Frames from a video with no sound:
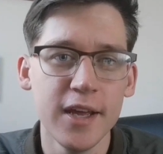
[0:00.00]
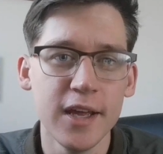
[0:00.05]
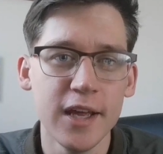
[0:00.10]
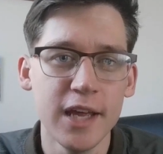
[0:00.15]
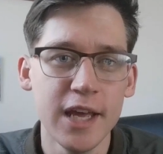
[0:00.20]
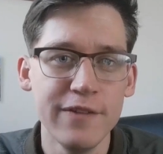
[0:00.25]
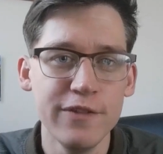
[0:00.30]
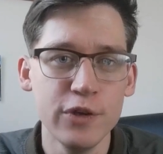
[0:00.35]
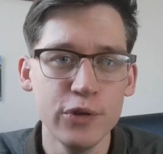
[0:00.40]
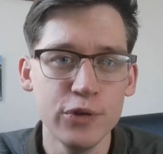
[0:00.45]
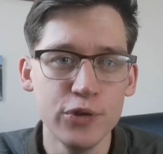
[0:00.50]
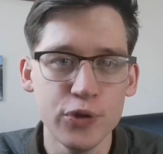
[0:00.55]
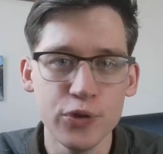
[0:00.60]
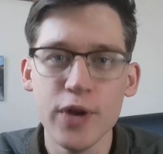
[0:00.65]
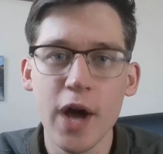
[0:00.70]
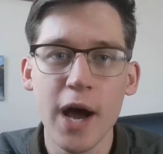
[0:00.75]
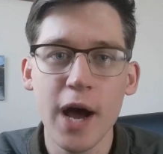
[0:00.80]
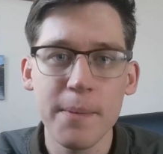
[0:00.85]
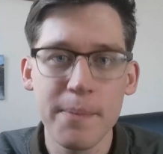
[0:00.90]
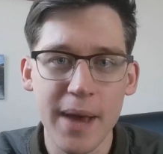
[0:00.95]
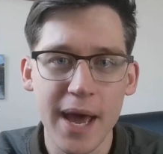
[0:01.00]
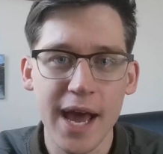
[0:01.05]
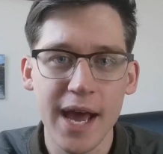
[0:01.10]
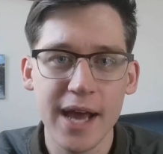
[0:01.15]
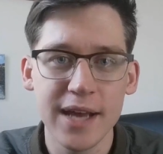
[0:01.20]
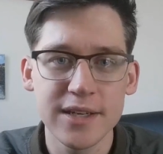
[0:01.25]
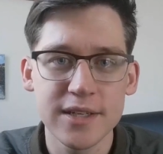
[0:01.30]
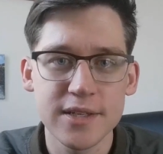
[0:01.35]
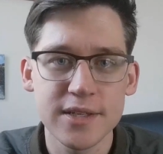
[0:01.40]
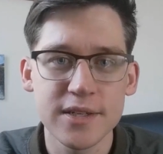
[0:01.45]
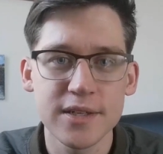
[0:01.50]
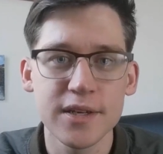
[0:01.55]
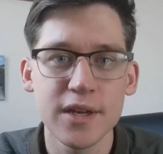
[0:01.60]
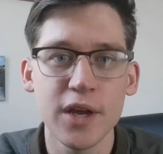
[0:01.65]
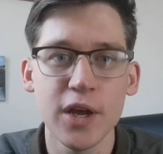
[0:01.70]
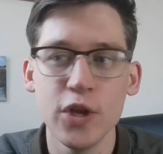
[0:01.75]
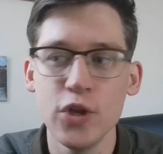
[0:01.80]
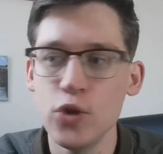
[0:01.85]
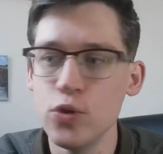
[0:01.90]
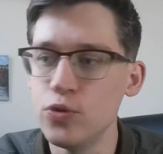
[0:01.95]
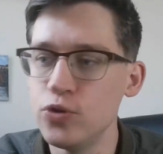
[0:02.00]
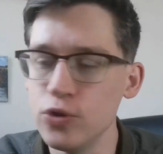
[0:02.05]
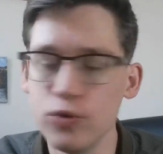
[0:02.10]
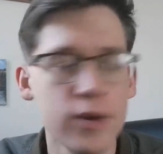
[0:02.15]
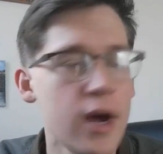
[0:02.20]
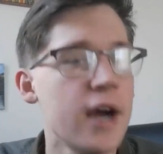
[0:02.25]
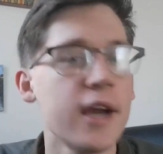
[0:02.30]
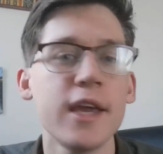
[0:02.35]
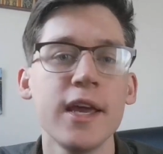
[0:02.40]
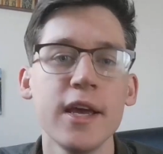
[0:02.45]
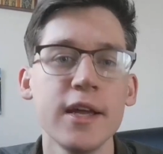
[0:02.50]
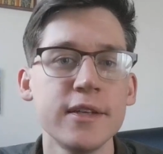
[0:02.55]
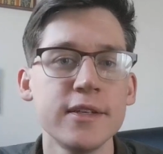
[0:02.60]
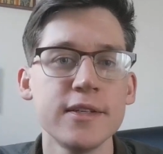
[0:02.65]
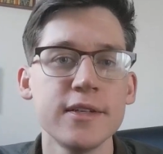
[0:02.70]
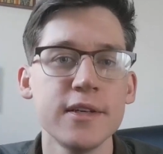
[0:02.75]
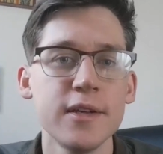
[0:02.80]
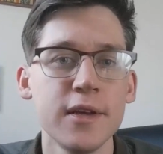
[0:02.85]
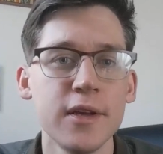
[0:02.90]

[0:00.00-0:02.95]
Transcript: If you do not pass, you do not get